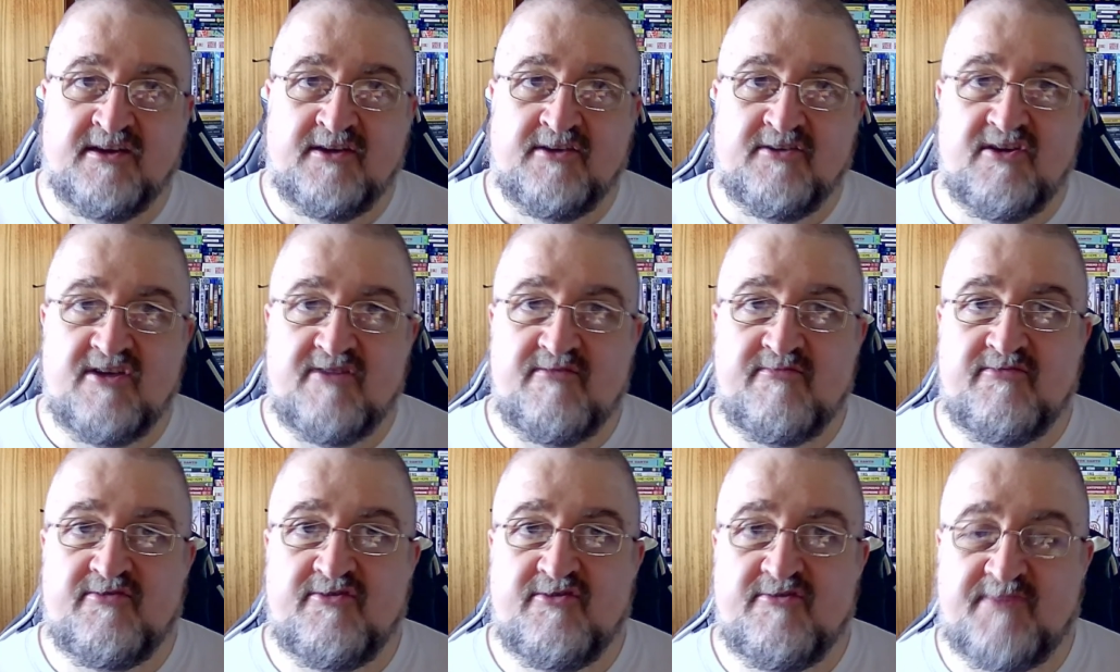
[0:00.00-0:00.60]

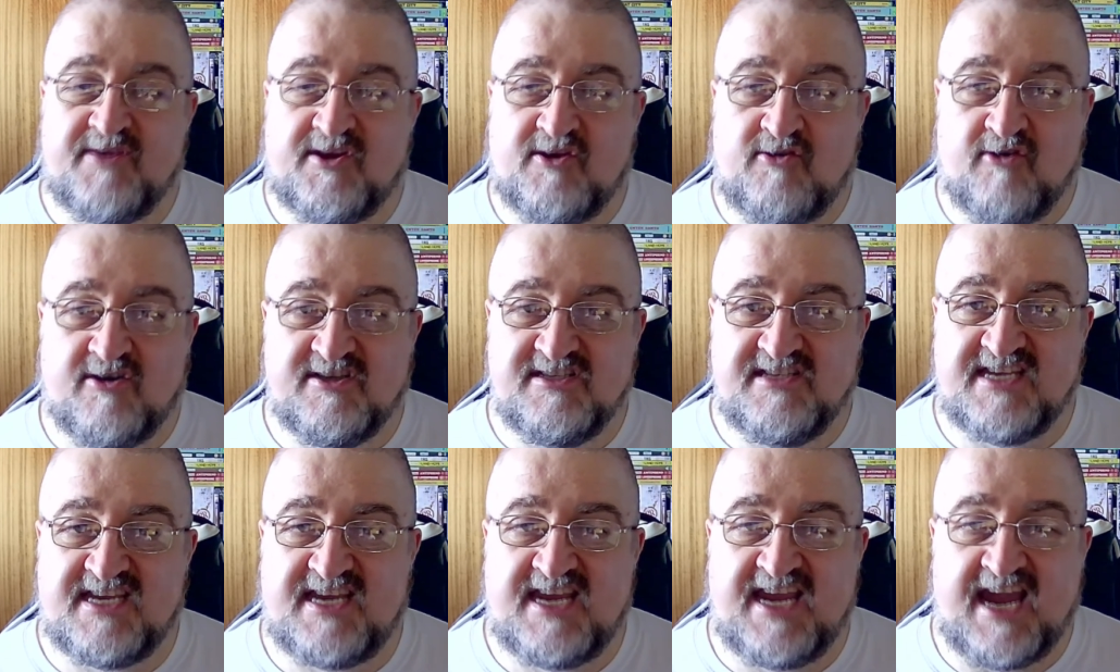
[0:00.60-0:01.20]
who because of
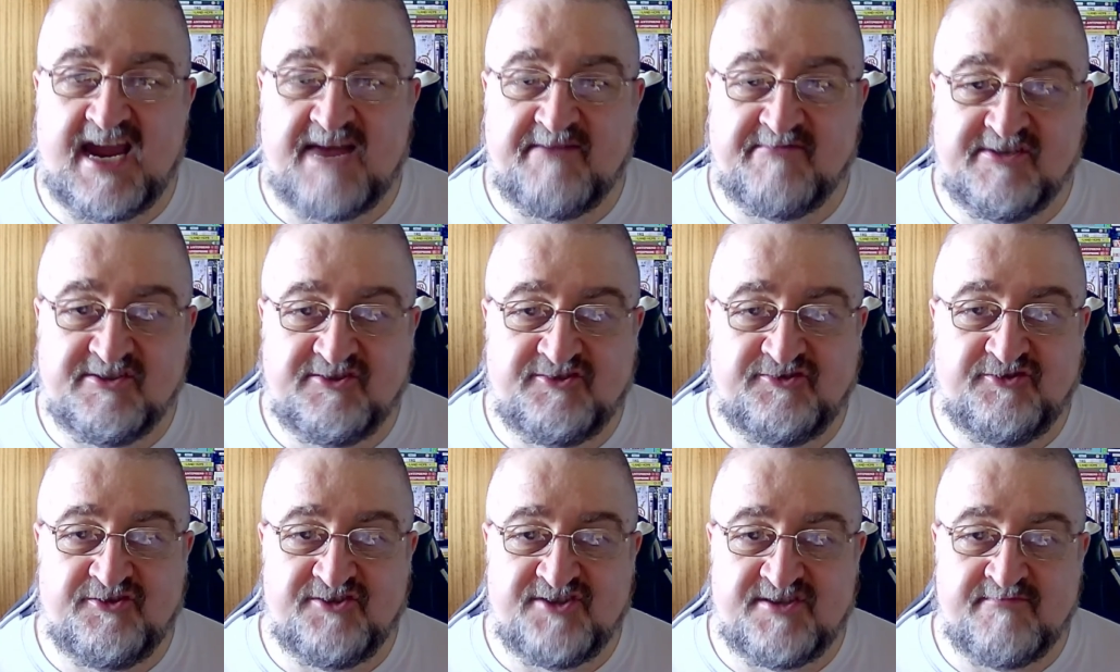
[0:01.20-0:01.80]
the camera
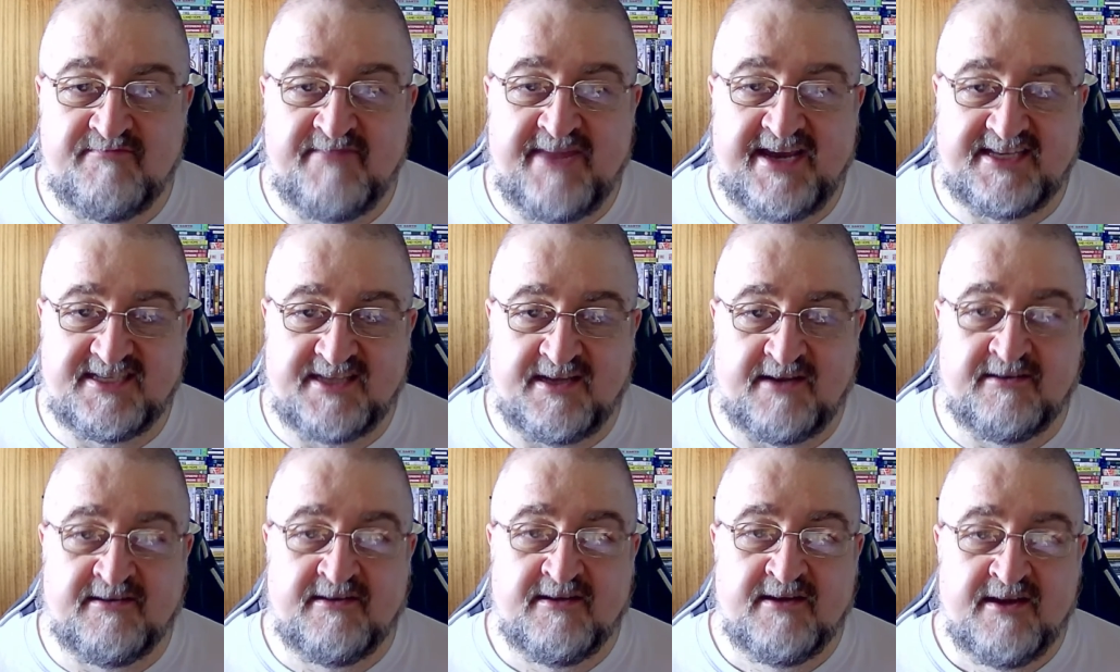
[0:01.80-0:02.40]
intrusion, makes
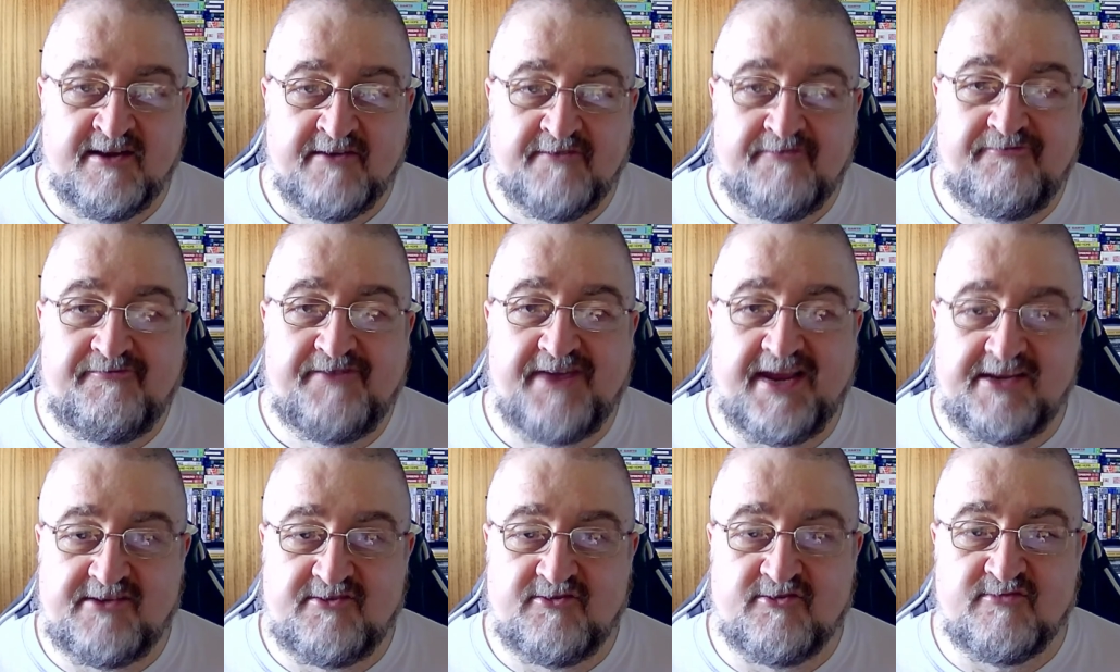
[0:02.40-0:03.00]
a
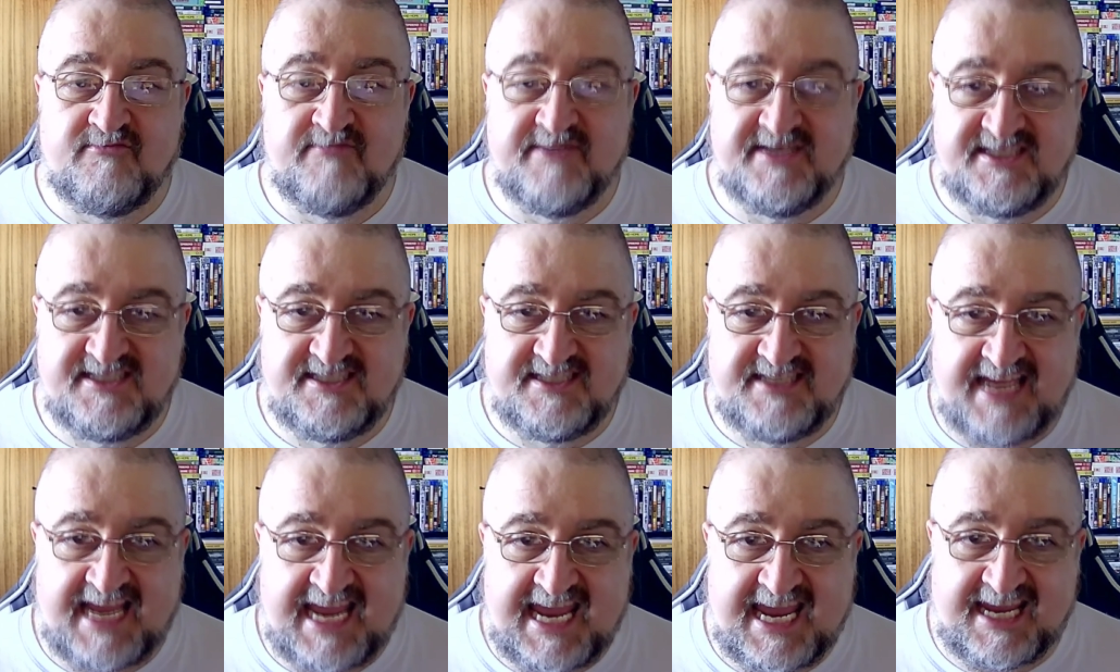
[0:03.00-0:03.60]
fatal
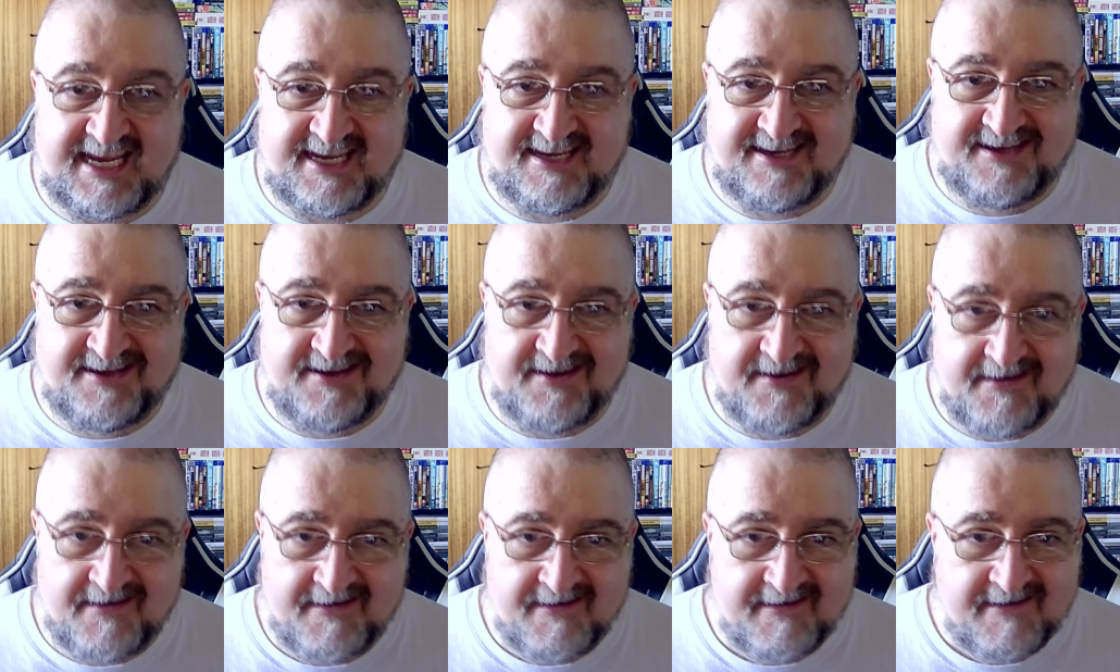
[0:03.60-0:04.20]
mistake,
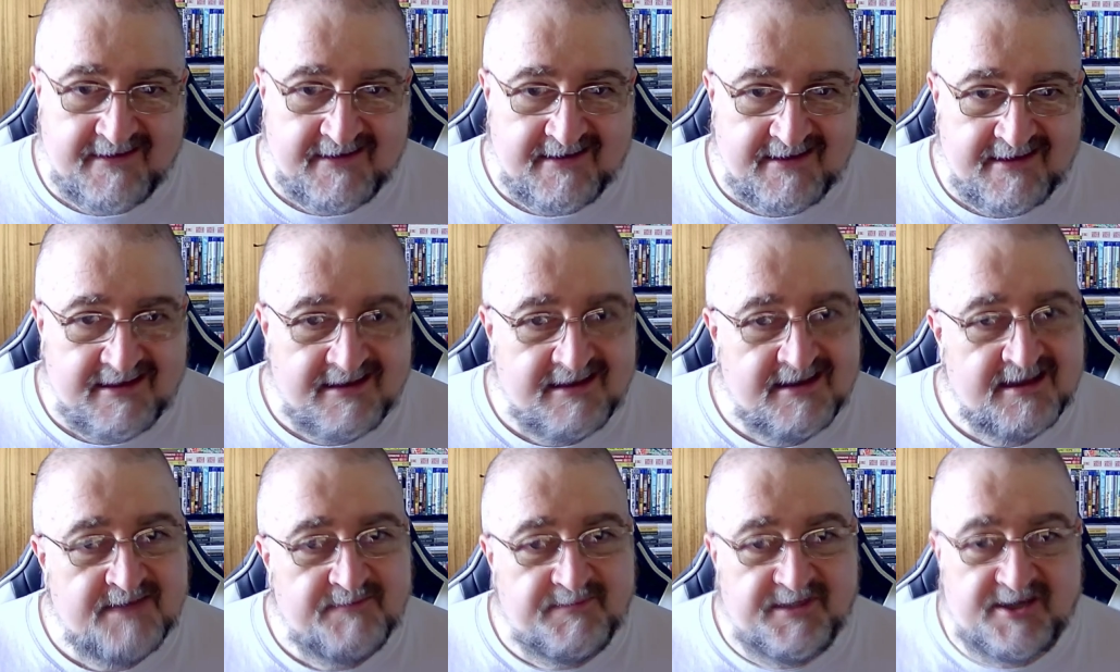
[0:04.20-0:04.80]

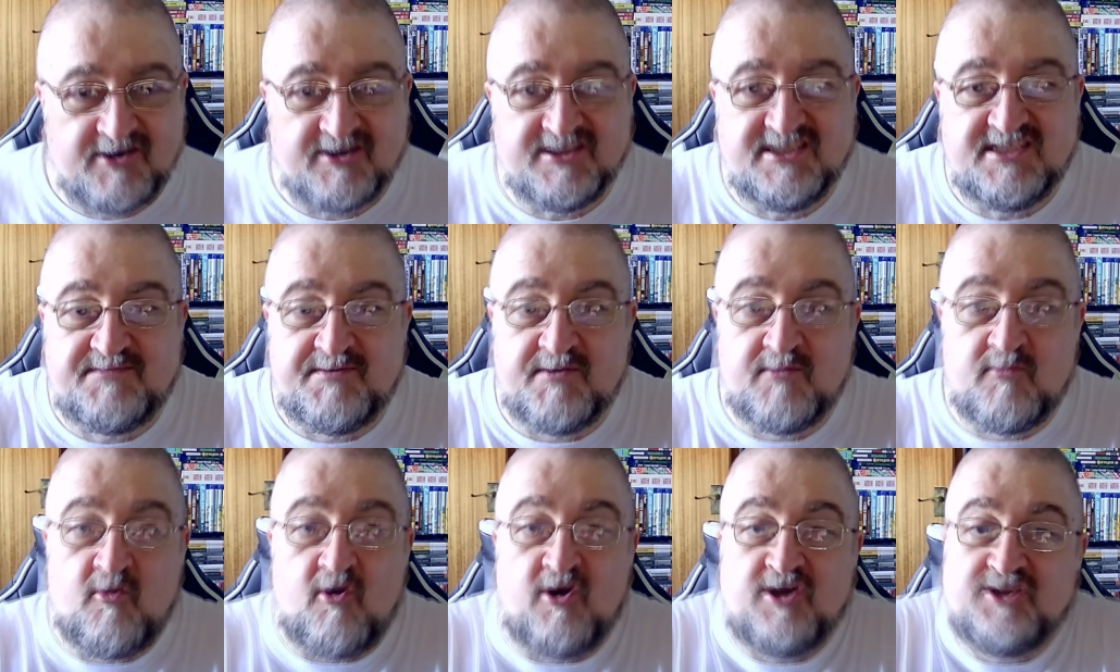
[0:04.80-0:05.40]
because he's
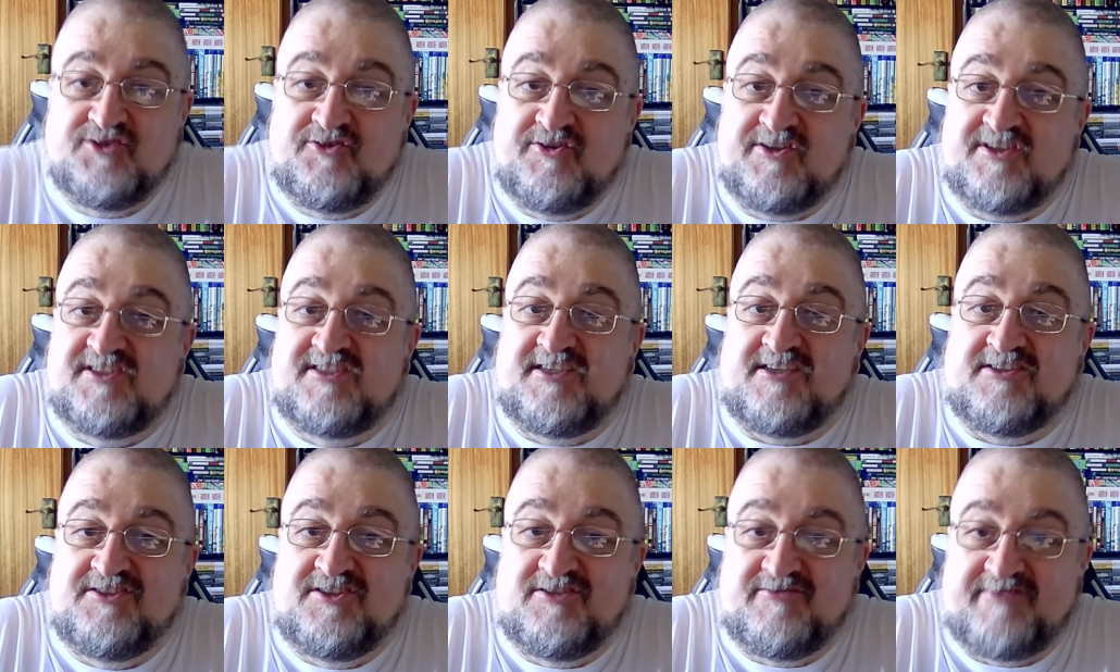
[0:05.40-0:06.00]
been watched do the
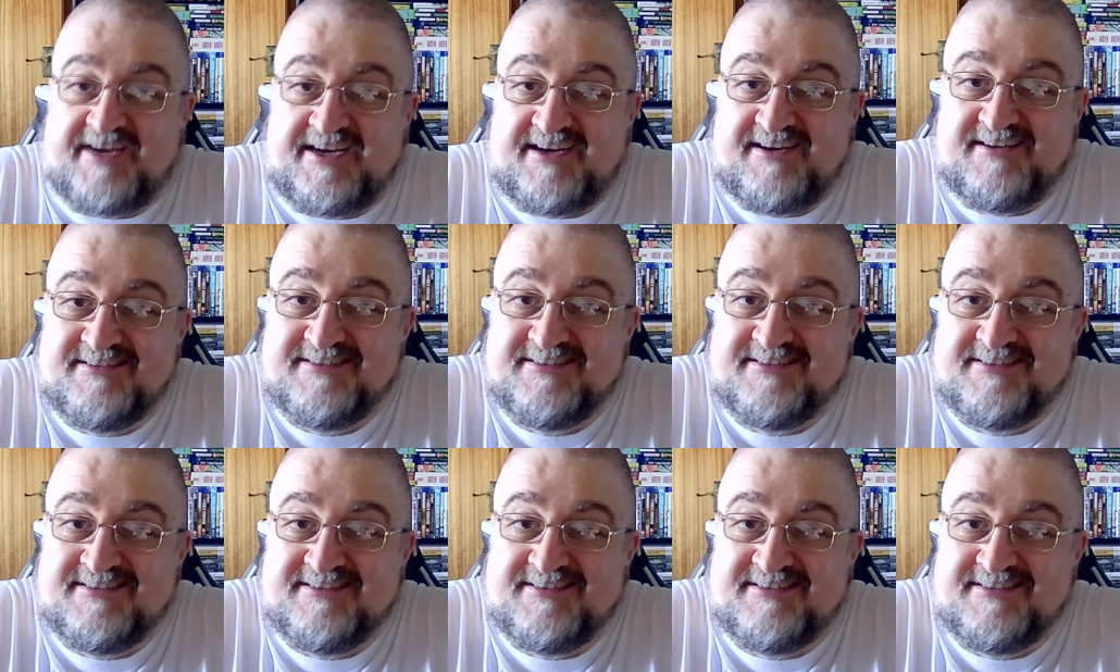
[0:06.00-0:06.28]
surgery.